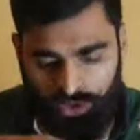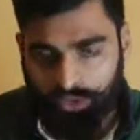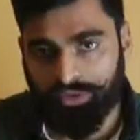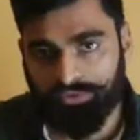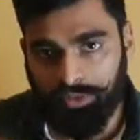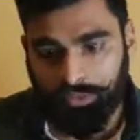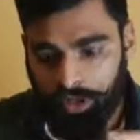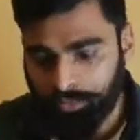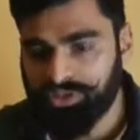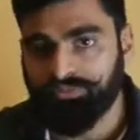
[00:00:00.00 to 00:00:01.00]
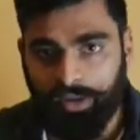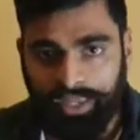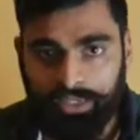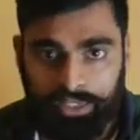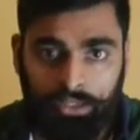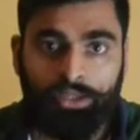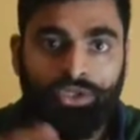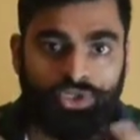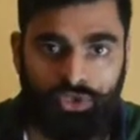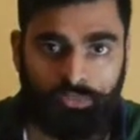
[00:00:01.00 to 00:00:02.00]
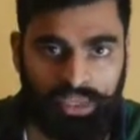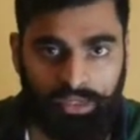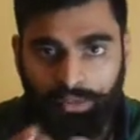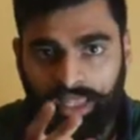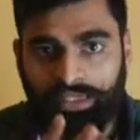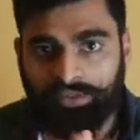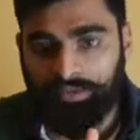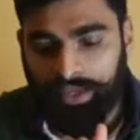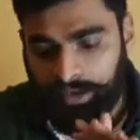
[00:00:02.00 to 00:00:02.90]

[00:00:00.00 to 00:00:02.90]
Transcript: do it for the purpose of blending to make a blend.